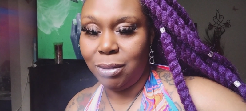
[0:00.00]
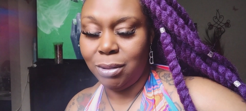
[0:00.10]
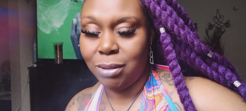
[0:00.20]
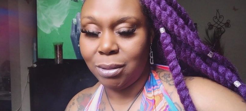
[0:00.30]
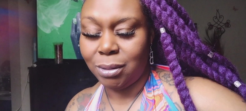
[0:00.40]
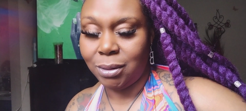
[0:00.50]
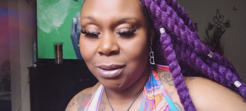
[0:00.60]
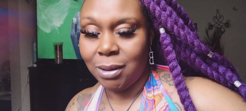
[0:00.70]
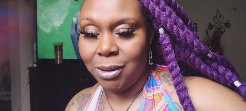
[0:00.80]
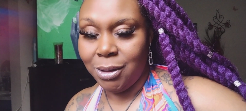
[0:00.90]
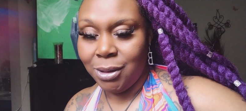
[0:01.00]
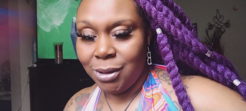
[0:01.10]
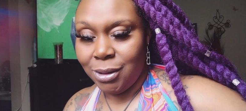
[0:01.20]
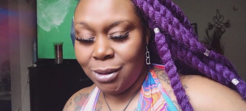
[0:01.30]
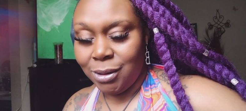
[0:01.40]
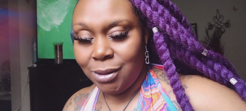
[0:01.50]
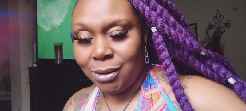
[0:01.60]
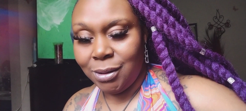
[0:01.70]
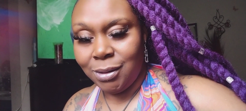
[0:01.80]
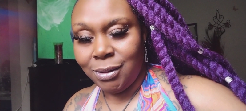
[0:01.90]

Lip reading: (no one is talking)